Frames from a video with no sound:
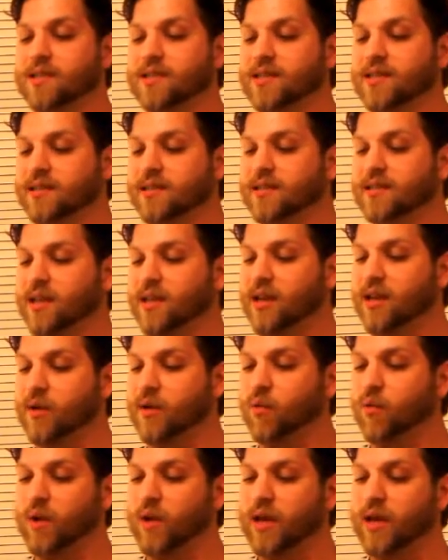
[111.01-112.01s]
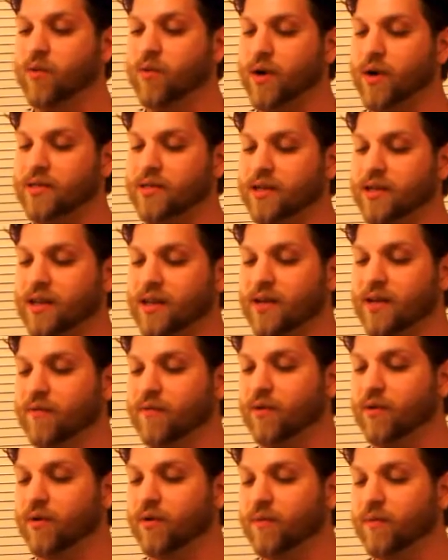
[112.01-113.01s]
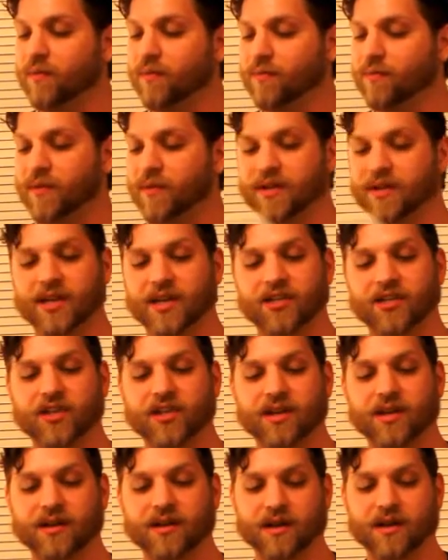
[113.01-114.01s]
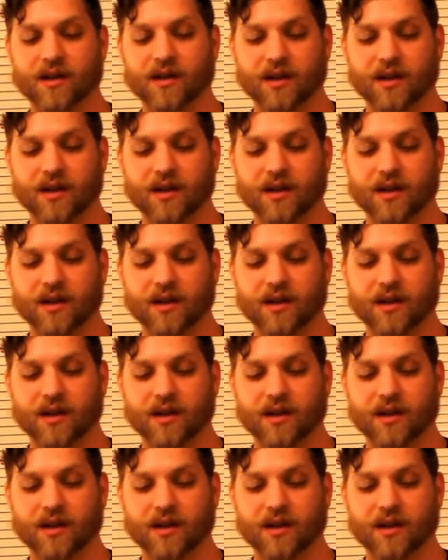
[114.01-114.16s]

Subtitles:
This is the Wii Resident Evil edition.